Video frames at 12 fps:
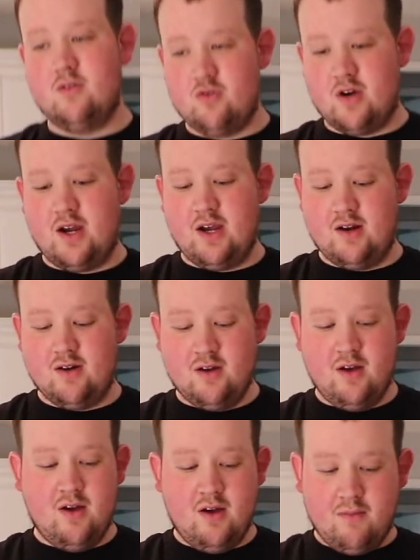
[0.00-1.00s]
dry hand.
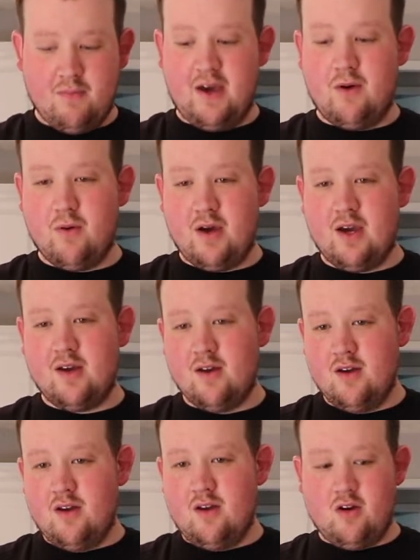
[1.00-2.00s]
That way
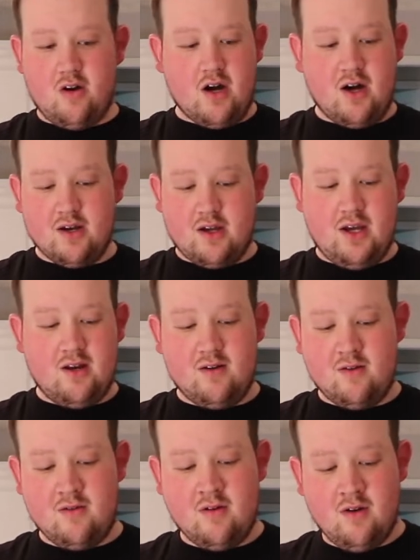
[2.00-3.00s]
you're not
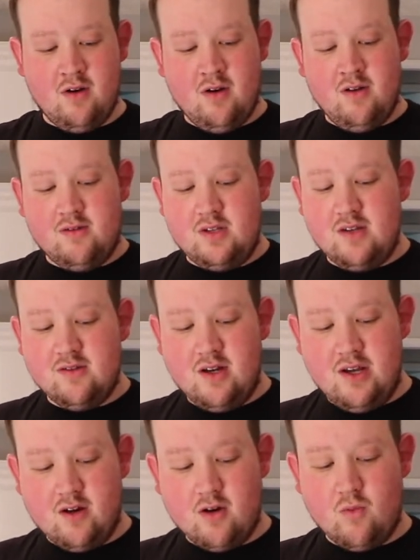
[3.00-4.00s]
getting
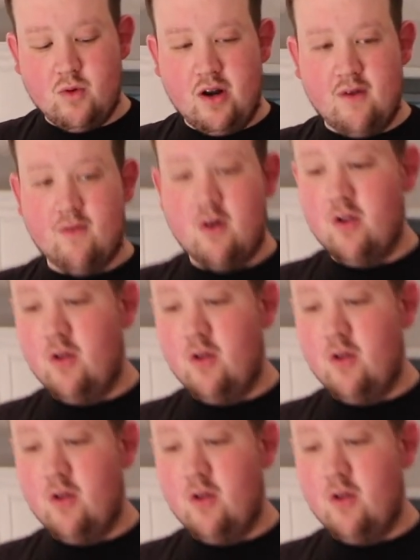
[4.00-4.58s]
seasoning or whatever all